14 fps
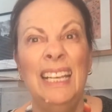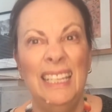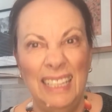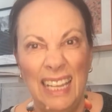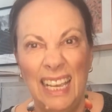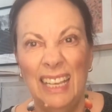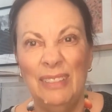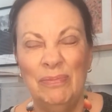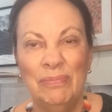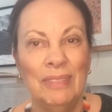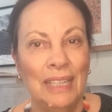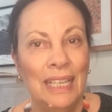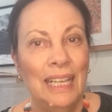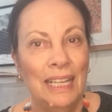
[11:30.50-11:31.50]
Yeah,
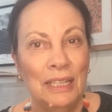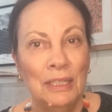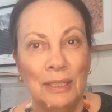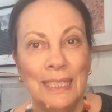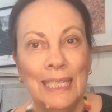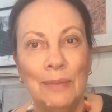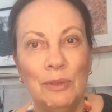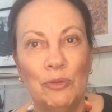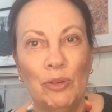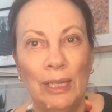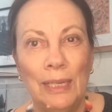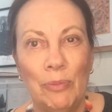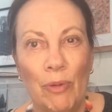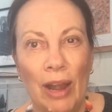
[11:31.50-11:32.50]
it seems
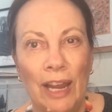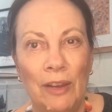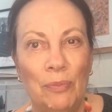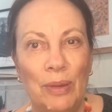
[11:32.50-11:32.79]
really brave,